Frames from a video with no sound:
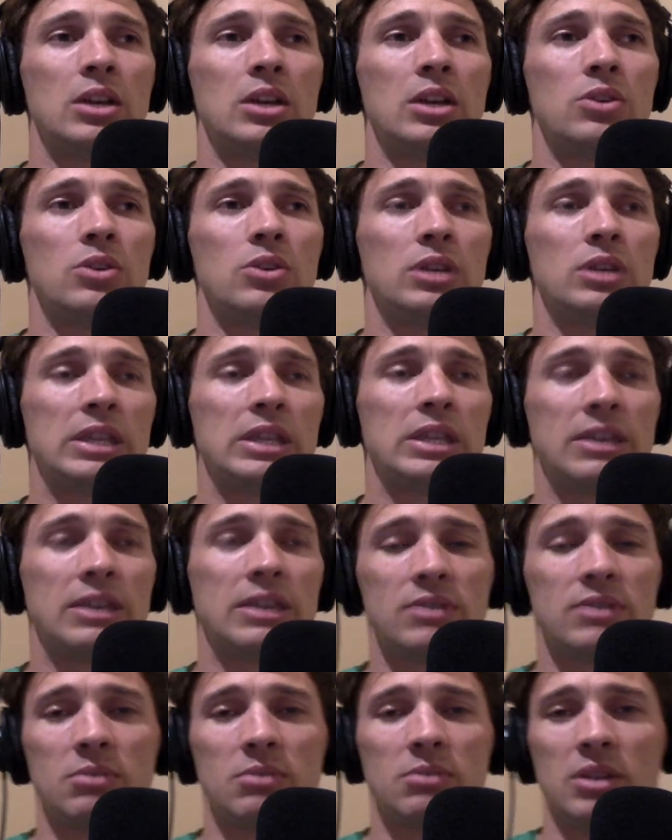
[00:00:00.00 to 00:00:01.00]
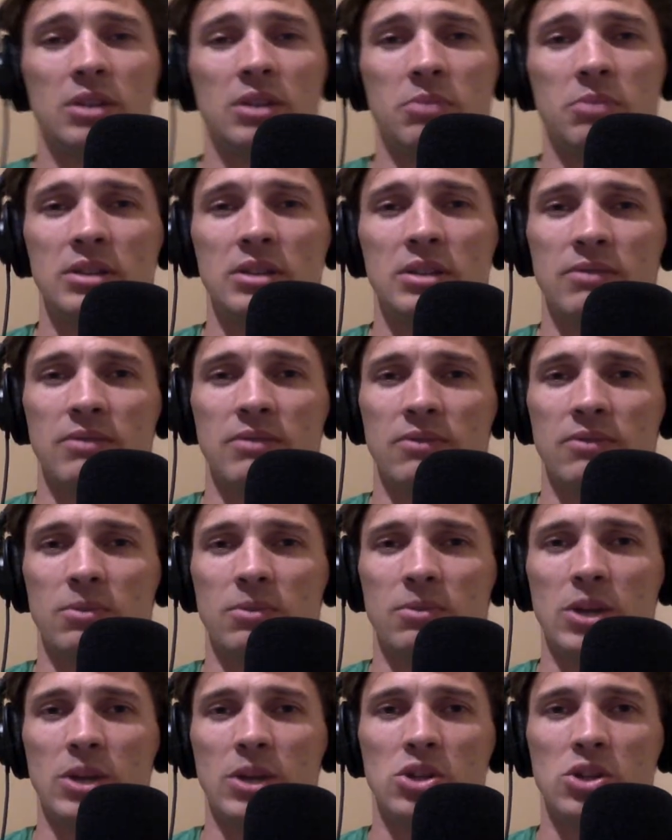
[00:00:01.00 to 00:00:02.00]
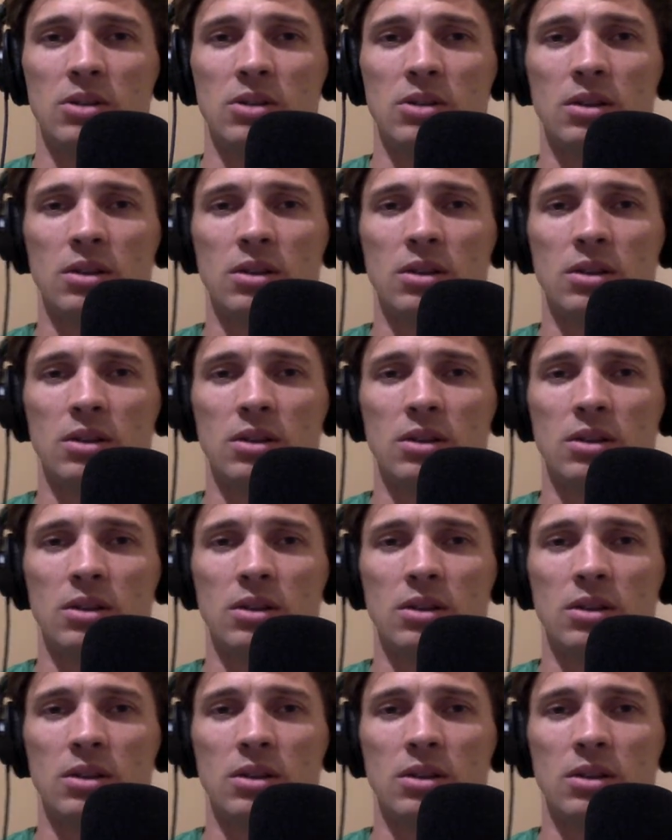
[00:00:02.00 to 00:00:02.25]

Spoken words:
you're going to give somebody a piece of information